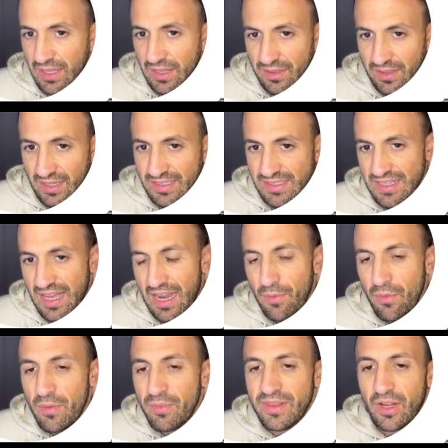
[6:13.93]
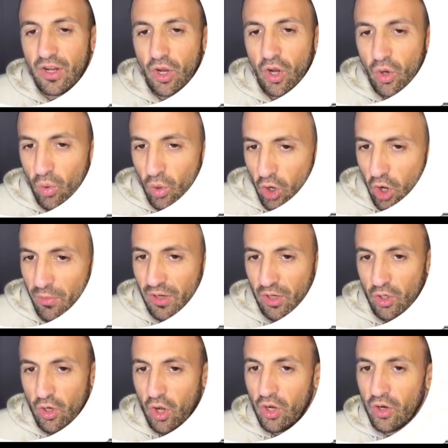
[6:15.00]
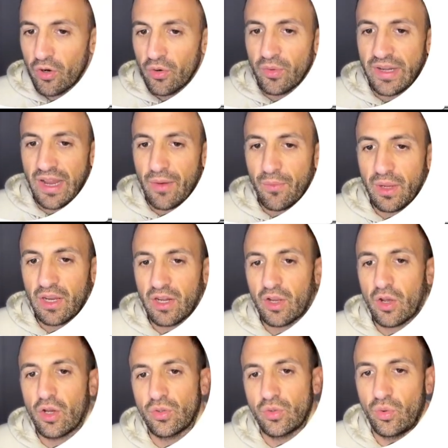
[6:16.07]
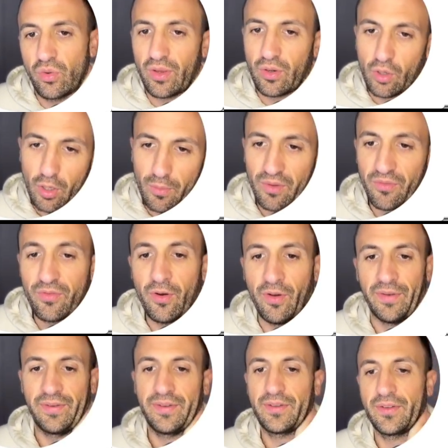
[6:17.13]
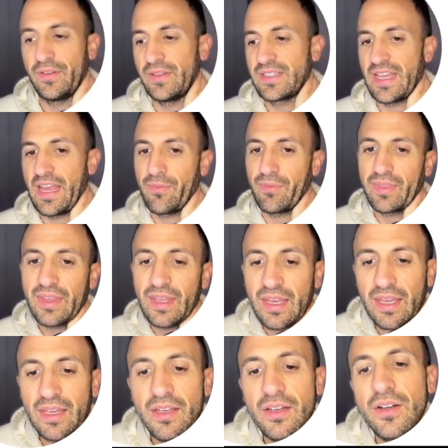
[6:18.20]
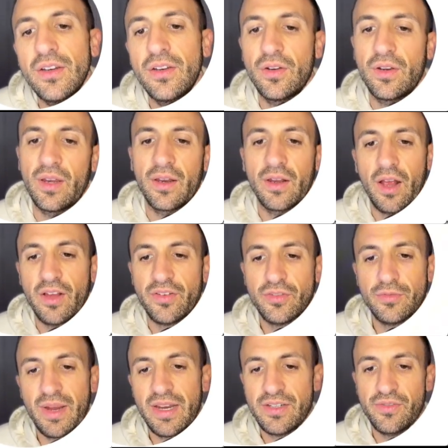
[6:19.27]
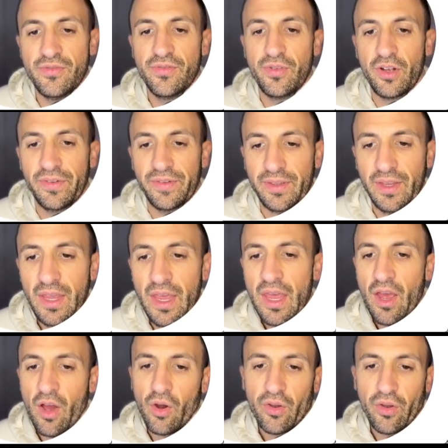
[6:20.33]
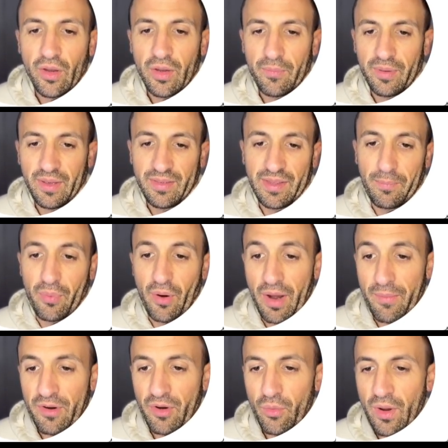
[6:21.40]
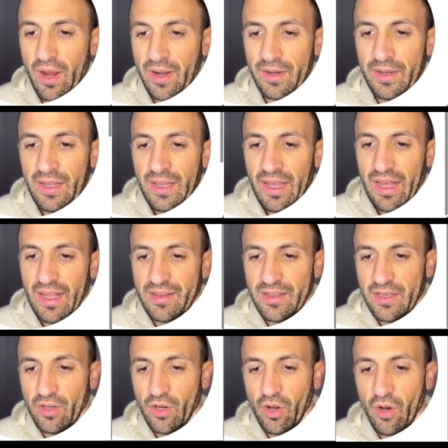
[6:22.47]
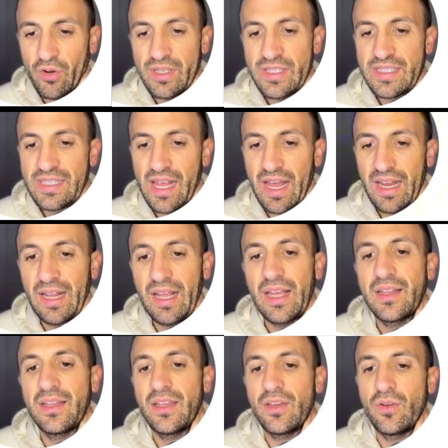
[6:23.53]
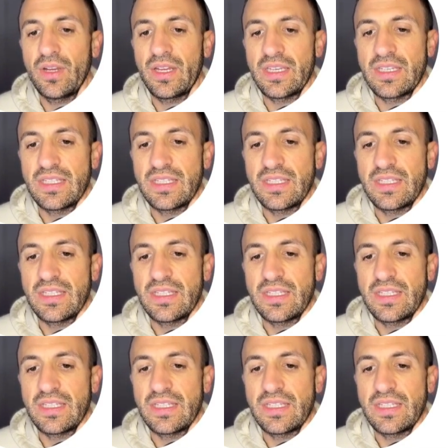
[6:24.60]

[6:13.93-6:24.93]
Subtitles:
things. That it will be the global color. Now we're gonna go to the global fonts. So the same thing here. You can customize your fonts, or you can pick the primary one, and then you go inside, and then you can